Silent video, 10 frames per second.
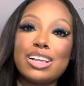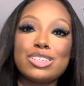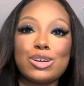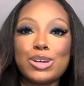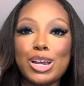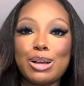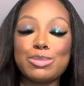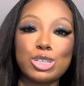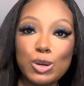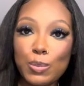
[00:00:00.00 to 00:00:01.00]
so yeah i'm
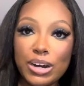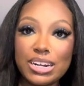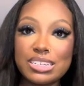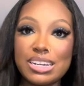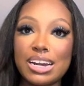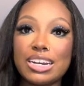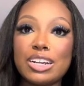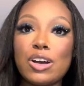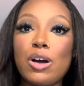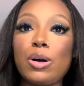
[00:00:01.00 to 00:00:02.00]
super excited
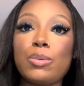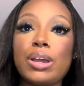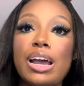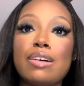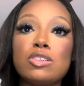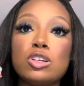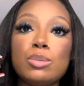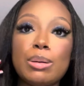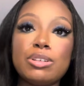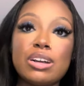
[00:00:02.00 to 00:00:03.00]
y'all we have two
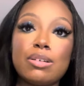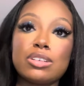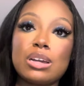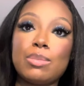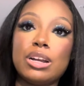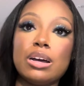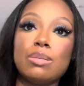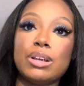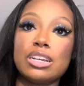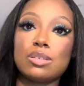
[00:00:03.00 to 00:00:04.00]
baby showers coming up
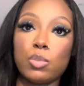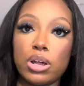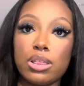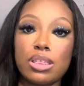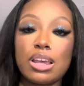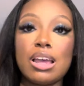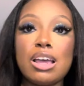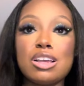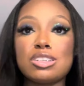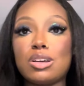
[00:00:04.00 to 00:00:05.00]
next month
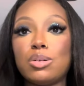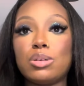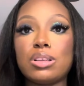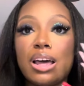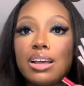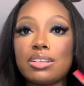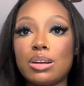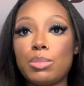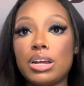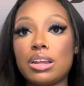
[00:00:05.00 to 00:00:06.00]
so that is
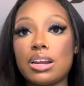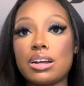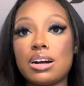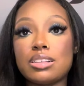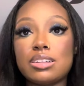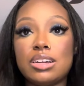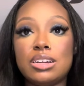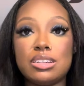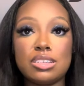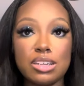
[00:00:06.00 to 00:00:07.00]
going to be a lot of content in
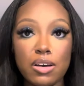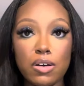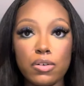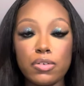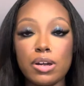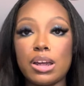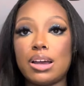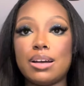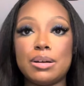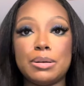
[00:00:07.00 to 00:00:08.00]
itself
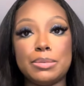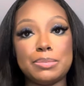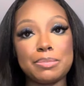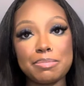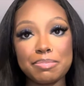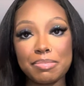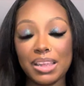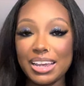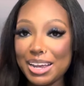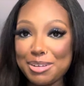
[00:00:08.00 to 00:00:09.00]
um,
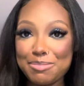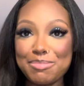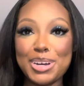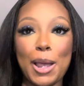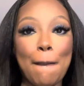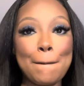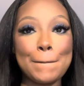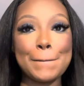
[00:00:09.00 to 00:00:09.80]
yeah but